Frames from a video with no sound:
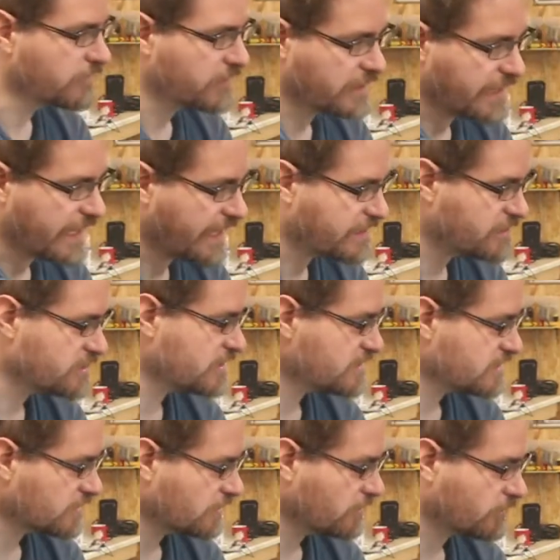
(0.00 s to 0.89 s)
the
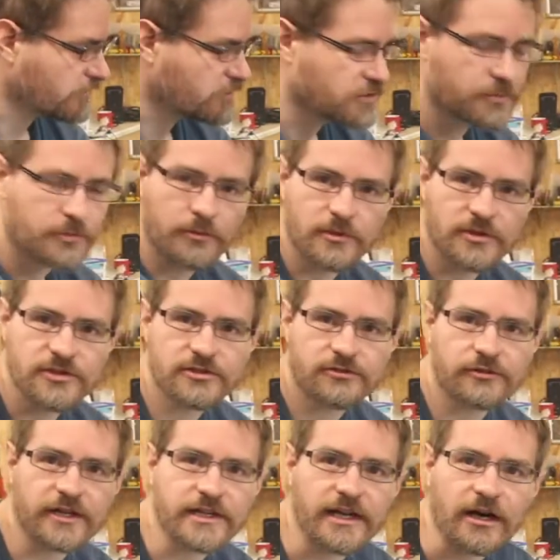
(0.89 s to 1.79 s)
edges and along the top of the
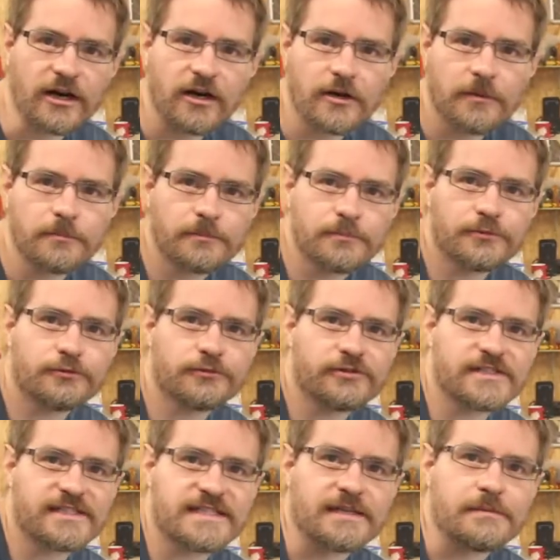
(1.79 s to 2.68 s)
windscreen are
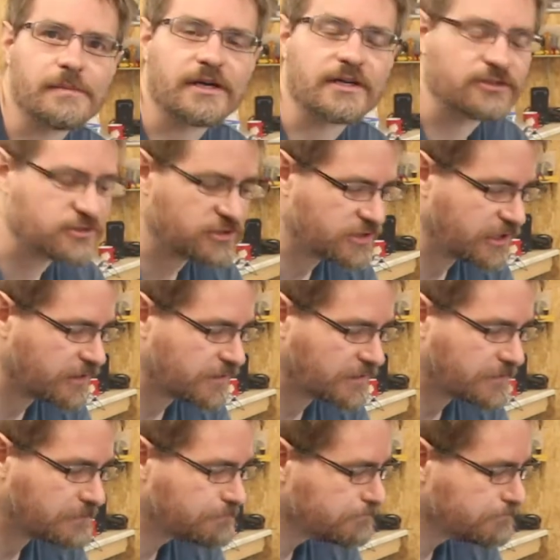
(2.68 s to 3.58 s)
pretty much done.